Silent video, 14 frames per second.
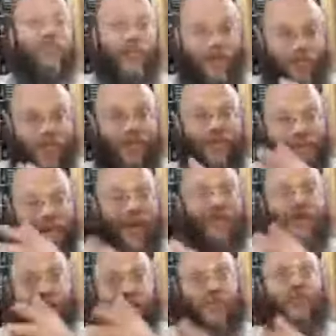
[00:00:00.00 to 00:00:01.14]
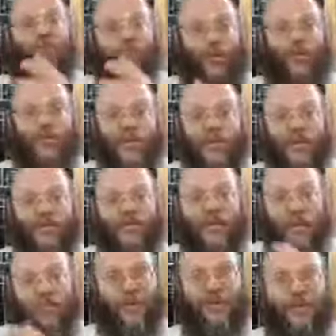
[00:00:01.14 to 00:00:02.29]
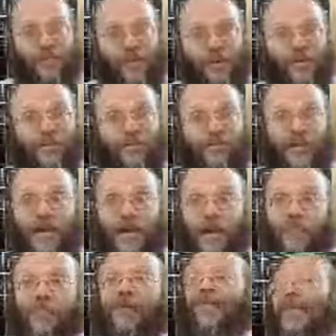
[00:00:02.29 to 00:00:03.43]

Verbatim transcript: my meal now when I'm washing, I'm eating bread. But I